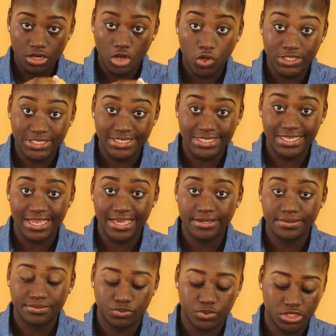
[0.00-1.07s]
concealer,
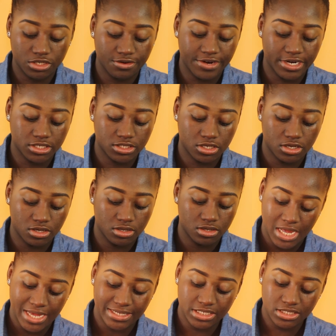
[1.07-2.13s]
with the corrector,
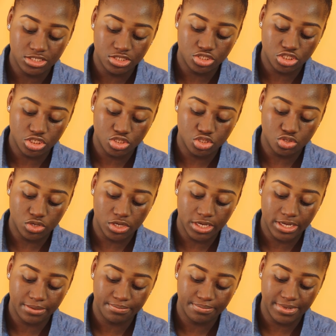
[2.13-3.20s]
and this is just so
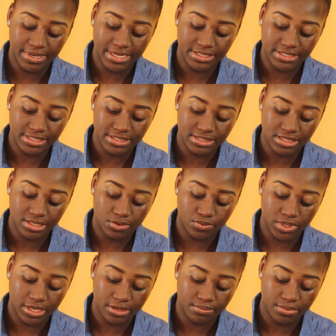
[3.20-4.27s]
it can blend easily
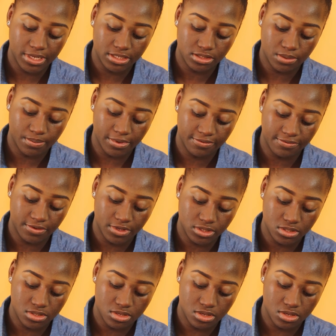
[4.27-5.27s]
when I apply it on my face.